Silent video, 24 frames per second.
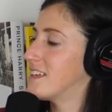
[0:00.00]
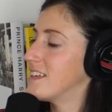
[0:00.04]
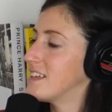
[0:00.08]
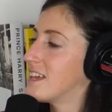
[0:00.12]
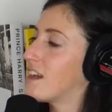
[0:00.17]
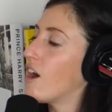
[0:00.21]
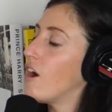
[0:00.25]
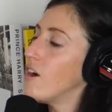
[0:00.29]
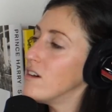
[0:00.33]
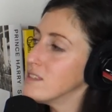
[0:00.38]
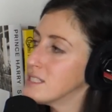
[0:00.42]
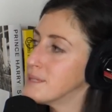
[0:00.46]

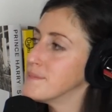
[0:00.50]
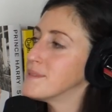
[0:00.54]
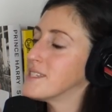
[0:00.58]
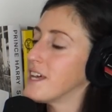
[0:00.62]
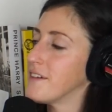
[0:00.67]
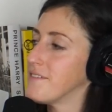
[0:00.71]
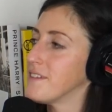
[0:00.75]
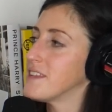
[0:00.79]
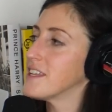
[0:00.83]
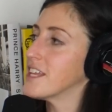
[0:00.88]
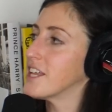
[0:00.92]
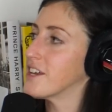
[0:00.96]
He calls
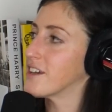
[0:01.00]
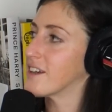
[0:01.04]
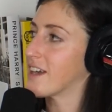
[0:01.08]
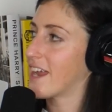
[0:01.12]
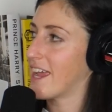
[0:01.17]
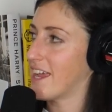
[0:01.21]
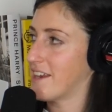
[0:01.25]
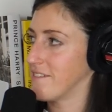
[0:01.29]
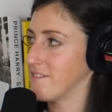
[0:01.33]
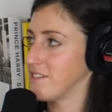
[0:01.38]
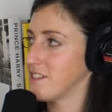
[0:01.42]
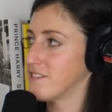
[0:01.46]
himself a leader
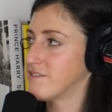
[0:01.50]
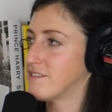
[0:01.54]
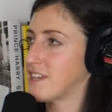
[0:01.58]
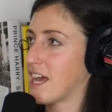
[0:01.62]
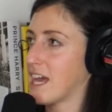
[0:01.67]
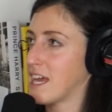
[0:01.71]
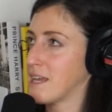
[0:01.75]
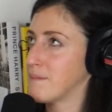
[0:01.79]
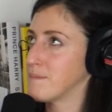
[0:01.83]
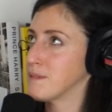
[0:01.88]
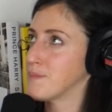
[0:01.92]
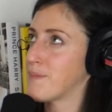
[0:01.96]
a handful of
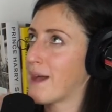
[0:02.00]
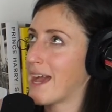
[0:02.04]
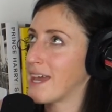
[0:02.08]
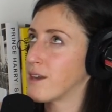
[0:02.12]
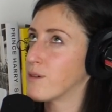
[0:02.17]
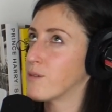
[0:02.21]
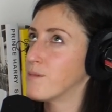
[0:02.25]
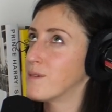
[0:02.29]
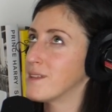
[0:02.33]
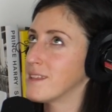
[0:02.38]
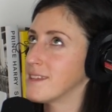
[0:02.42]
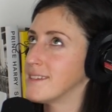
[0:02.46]
times, but
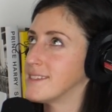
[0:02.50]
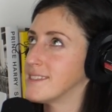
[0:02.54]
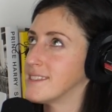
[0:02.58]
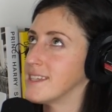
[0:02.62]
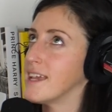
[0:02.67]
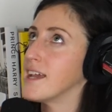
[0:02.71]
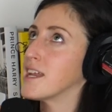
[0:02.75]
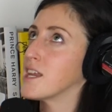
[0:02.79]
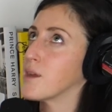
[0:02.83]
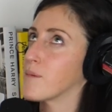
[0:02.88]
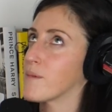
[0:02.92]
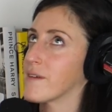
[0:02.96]
I don't really
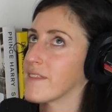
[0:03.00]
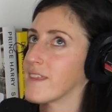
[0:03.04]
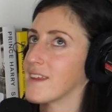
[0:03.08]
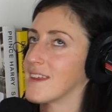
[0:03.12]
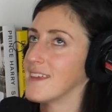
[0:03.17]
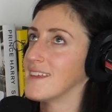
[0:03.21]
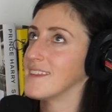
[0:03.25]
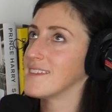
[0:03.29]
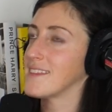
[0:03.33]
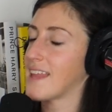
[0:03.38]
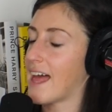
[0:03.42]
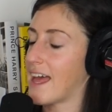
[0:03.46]
see anywhere
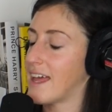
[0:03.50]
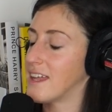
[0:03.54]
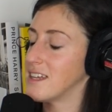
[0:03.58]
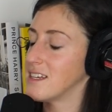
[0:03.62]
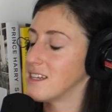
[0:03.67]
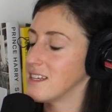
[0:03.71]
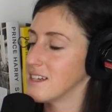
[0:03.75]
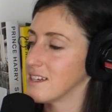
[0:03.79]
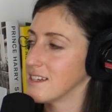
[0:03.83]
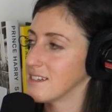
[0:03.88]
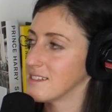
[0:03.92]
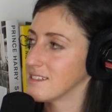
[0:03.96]
that he
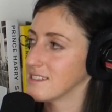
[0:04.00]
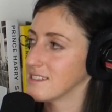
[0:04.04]
led.